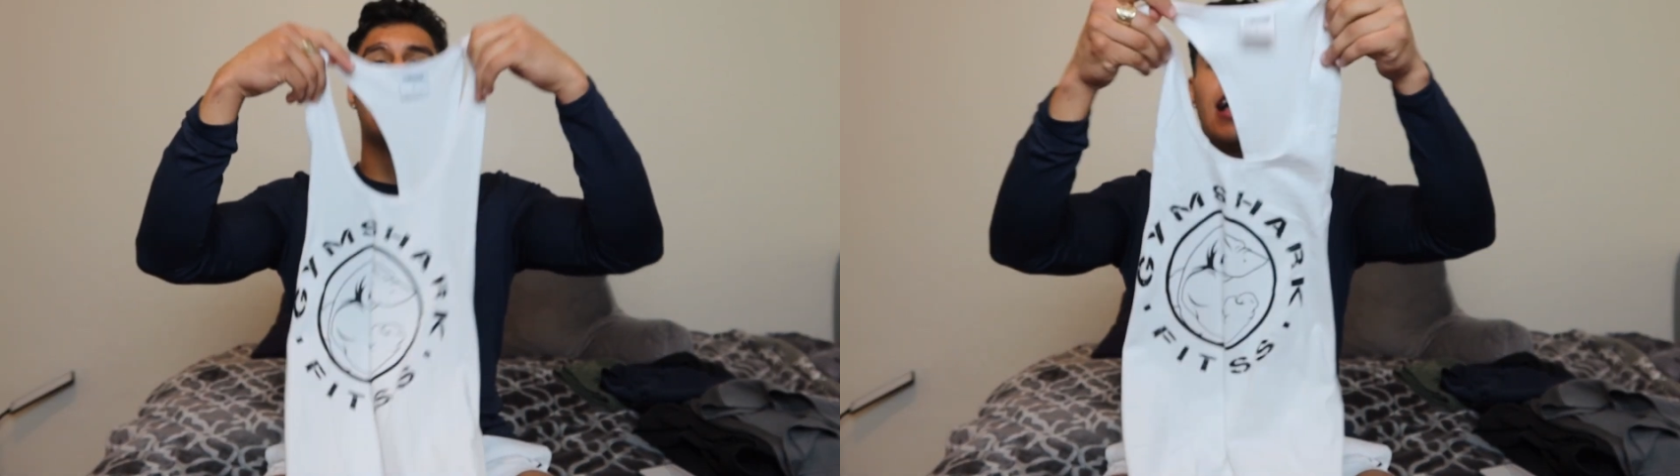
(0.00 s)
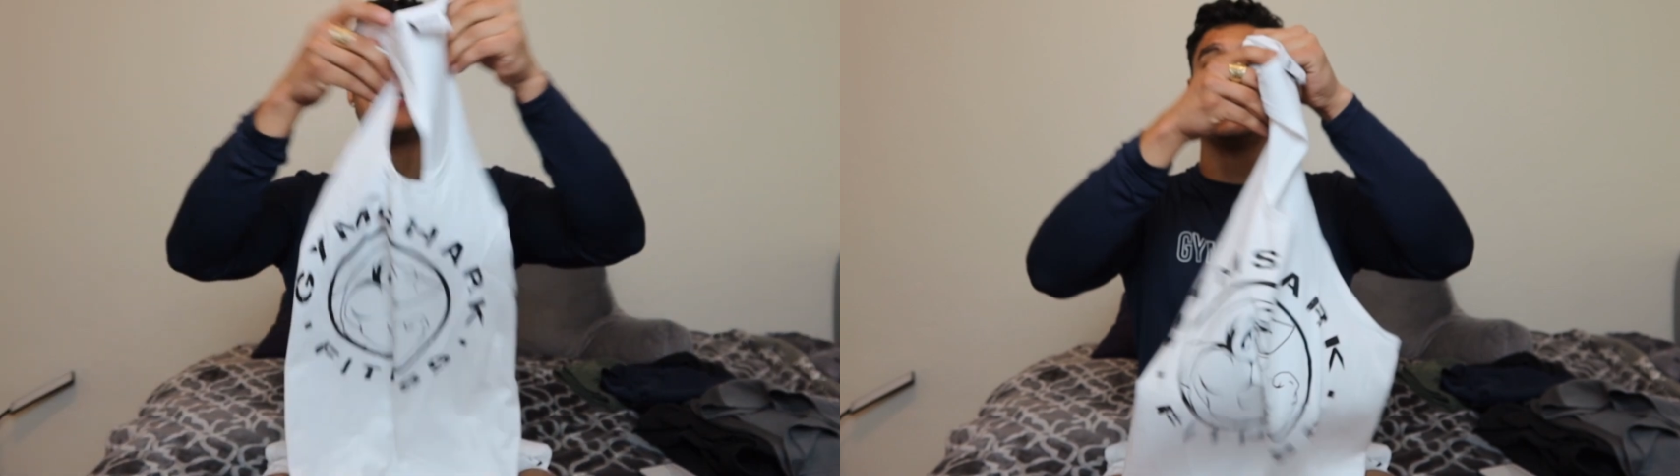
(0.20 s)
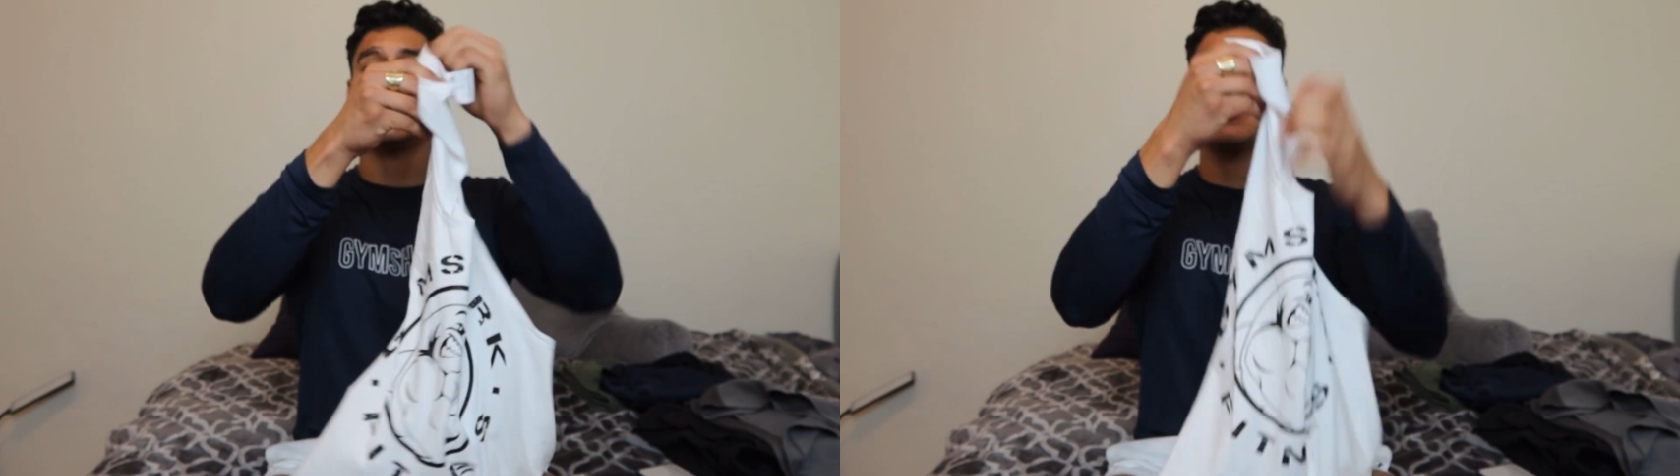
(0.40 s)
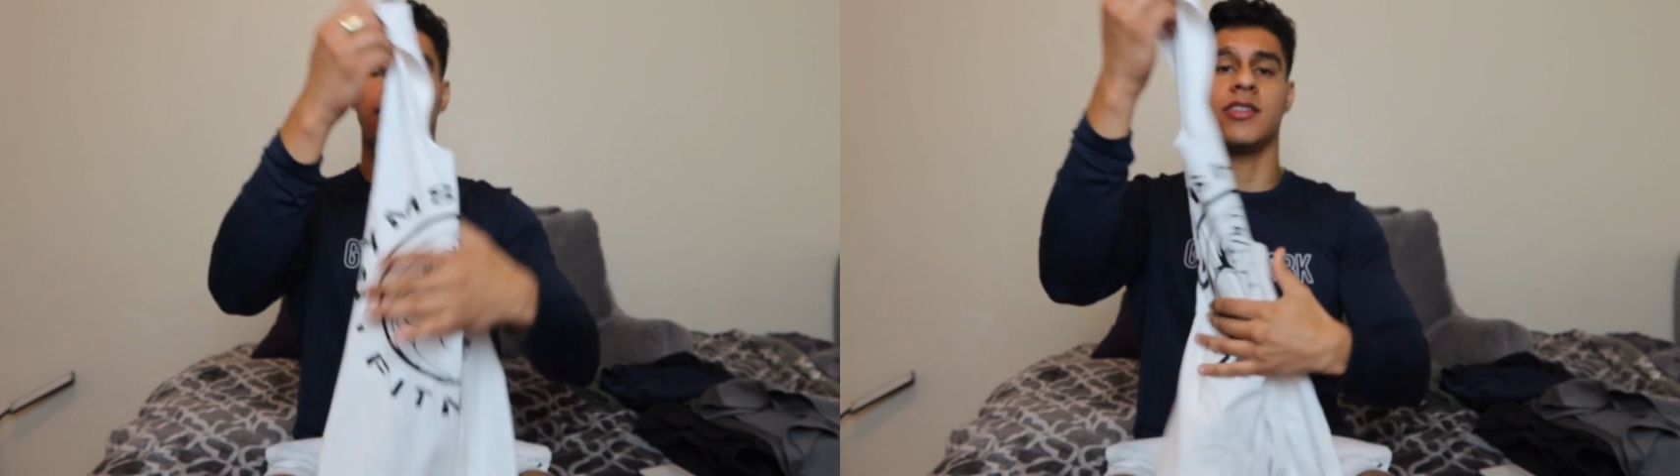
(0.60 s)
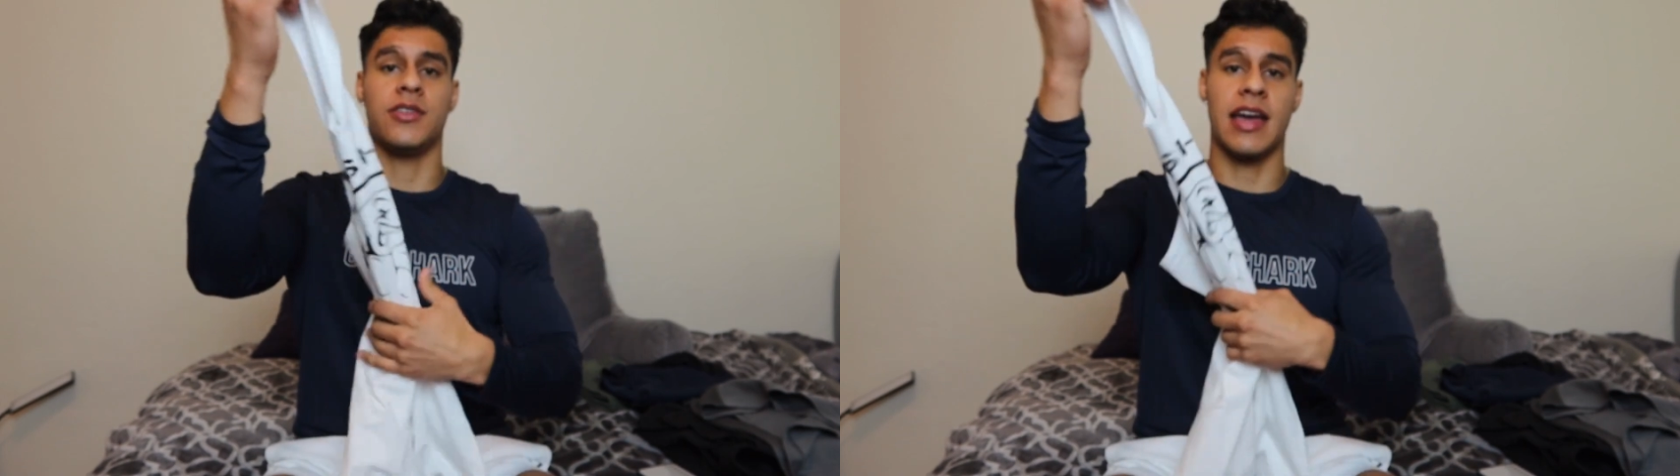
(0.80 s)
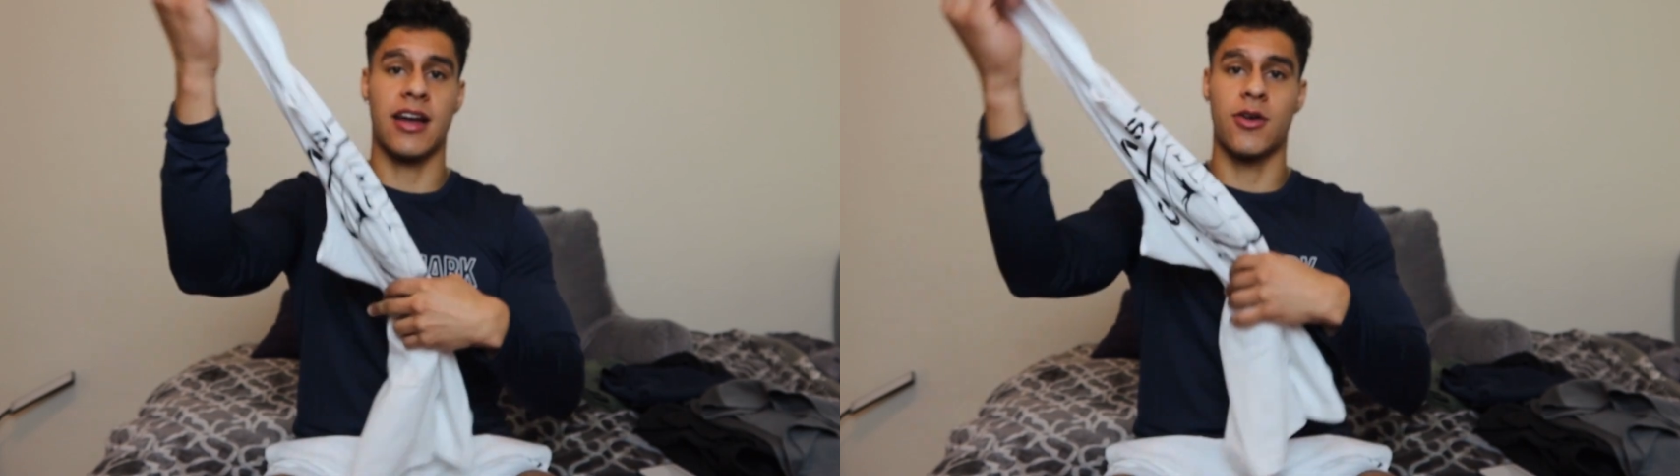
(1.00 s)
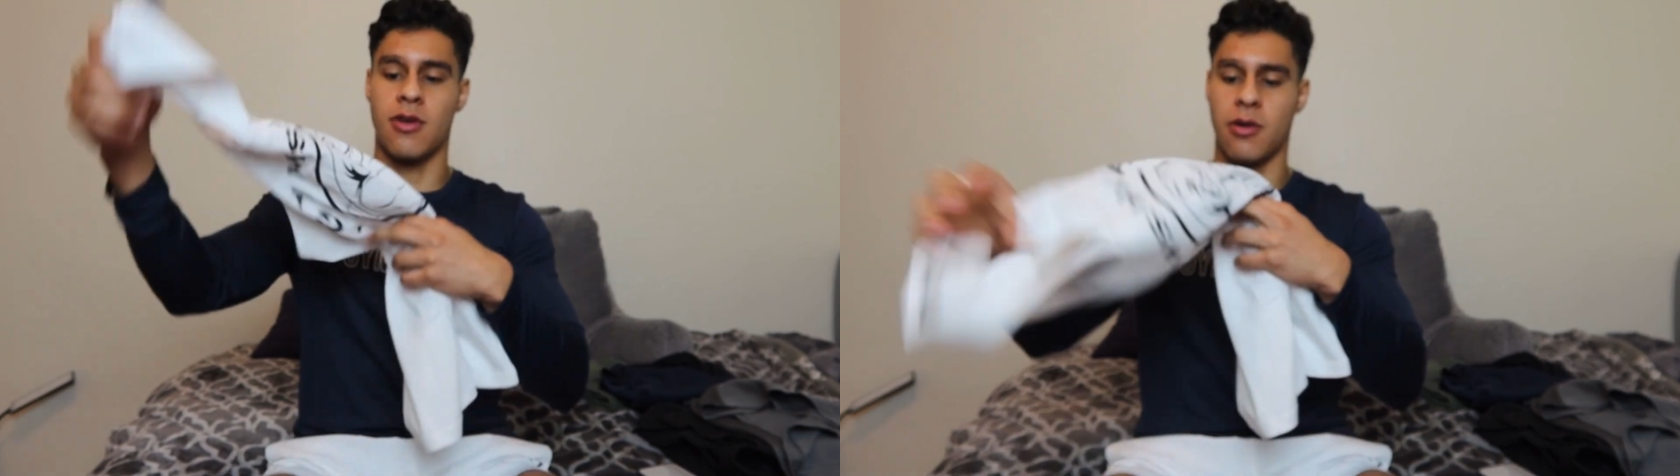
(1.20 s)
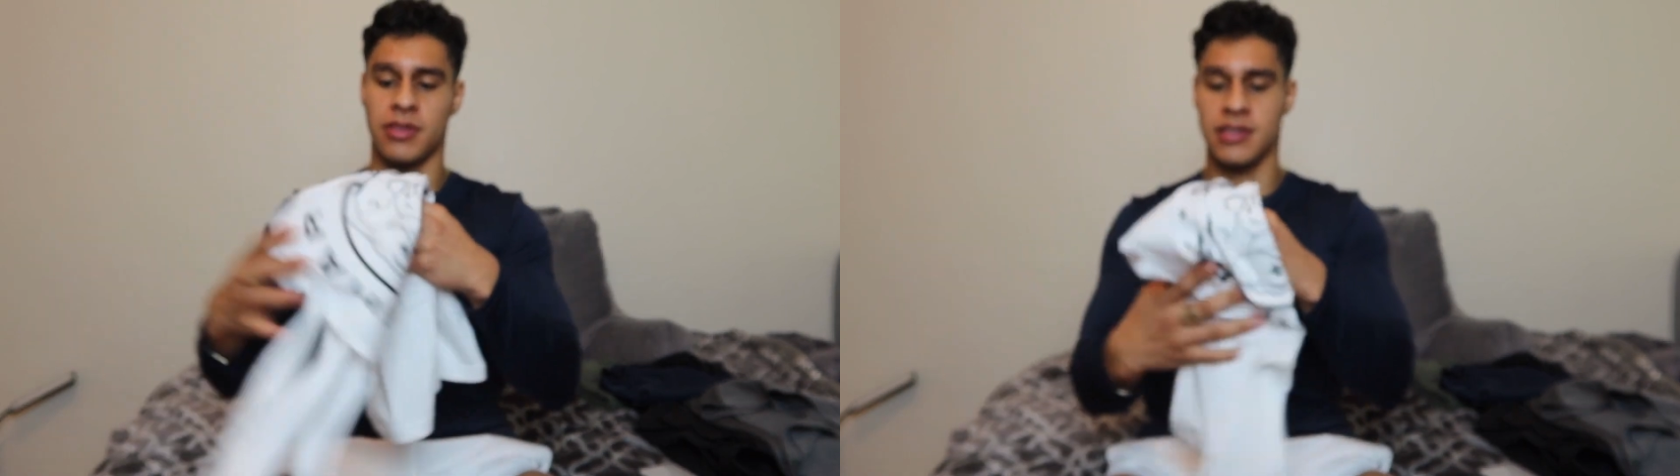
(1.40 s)
classic. You can't go
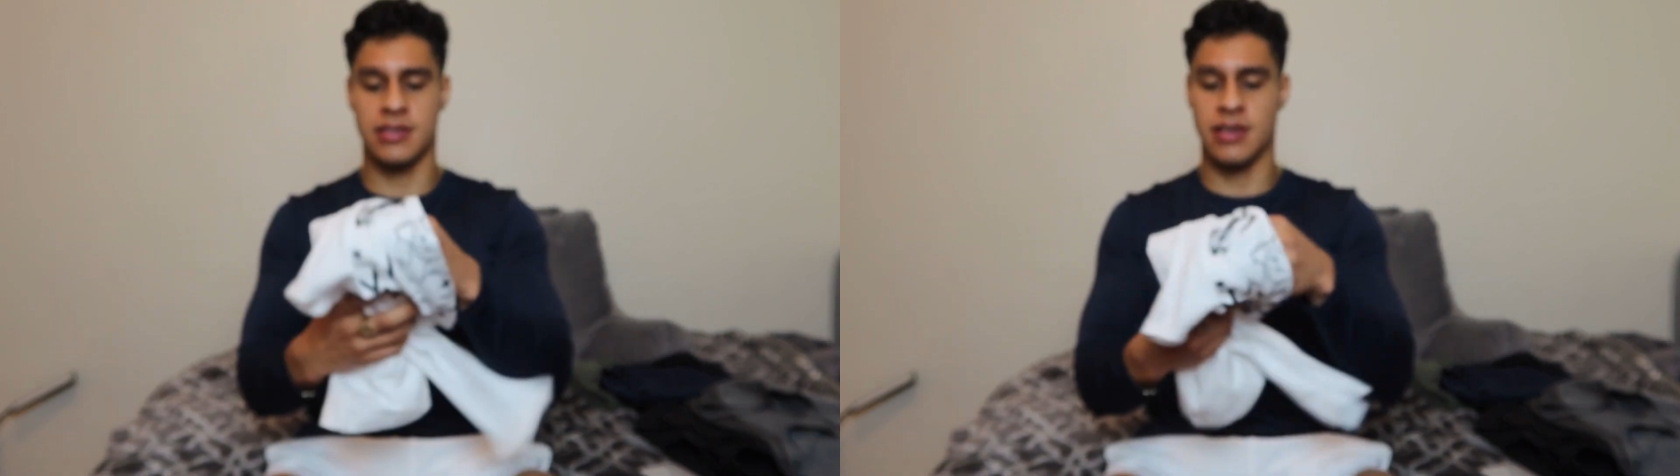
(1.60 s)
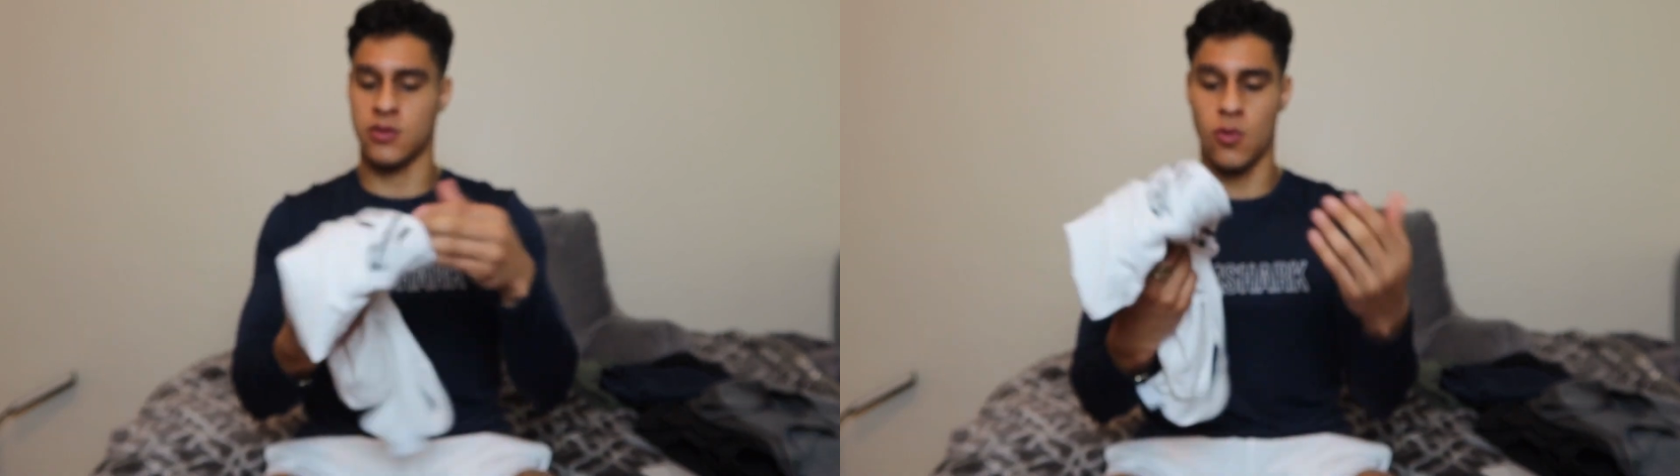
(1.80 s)
wrong with this as